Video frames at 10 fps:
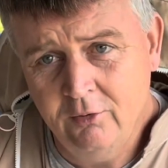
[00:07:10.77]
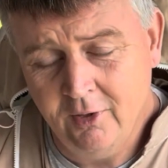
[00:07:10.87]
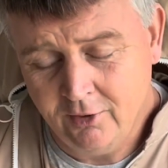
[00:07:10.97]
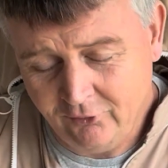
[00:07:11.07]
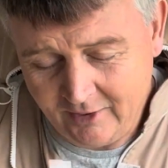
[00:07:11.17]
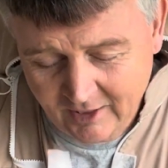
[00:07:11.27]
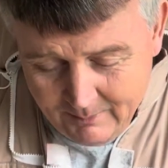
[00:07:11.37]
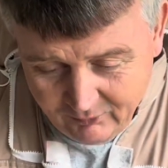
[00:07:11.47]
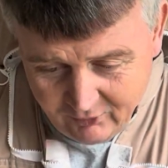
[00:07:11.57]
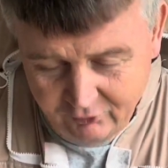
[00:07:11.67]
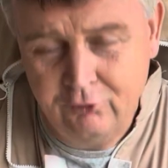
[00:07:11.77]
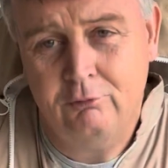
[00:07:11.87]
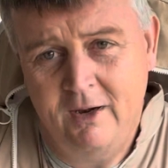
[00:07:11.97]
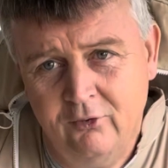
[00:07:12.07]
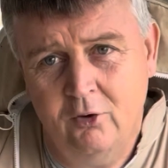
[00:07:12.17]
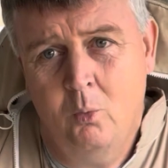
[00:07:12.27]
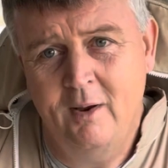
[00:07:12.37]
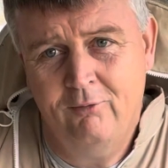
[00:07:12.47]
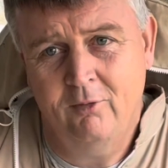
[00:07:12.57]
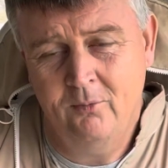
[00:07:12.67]
because it keeps the stress away
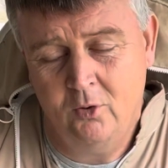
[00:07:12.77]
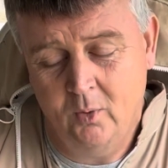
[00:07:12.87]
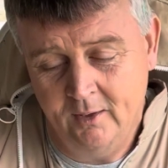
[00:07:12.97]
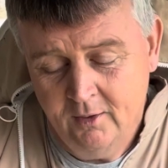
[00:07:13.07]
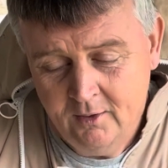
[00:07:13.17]
from the queen.